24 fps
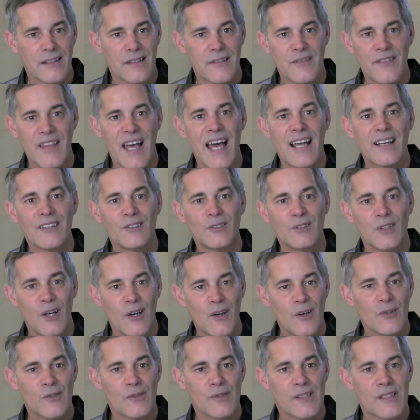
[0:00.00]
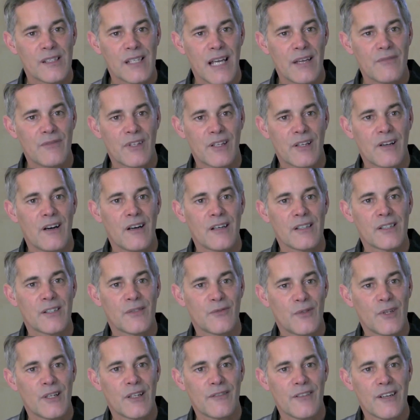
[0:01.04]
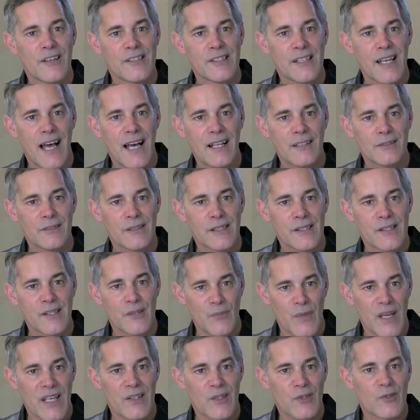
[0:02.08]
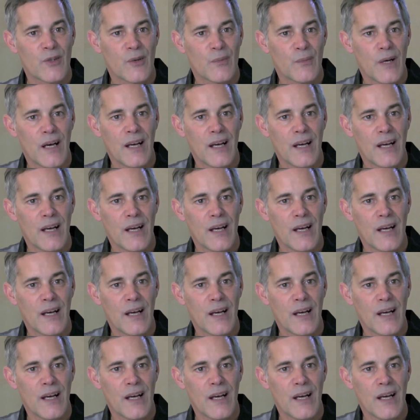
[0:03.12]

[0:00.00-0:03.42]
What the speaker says: That alone saved the cost of one of our salaries and made the trip